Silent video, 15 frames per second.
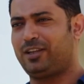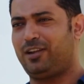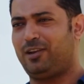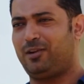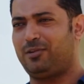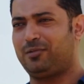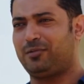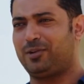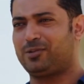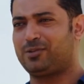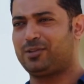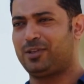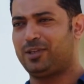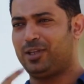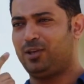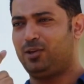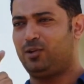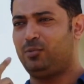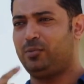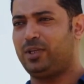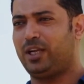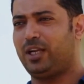change of scenery,
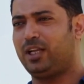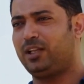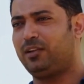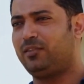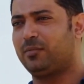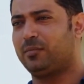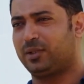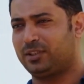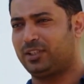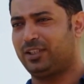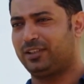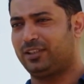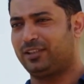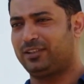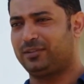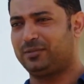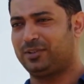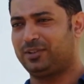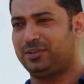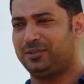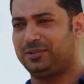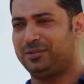fresh surroundings stimulate
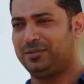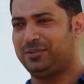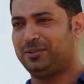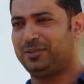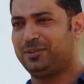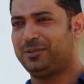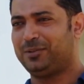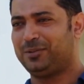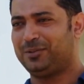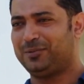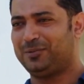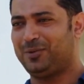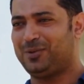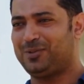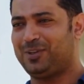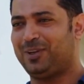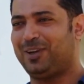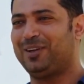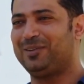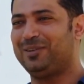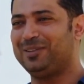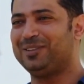new thought patterns.
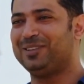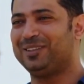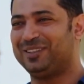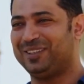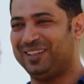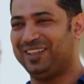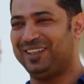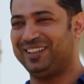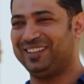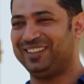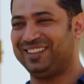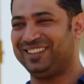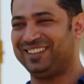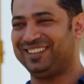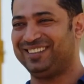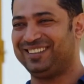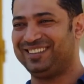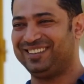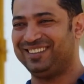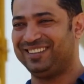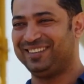Open a window, step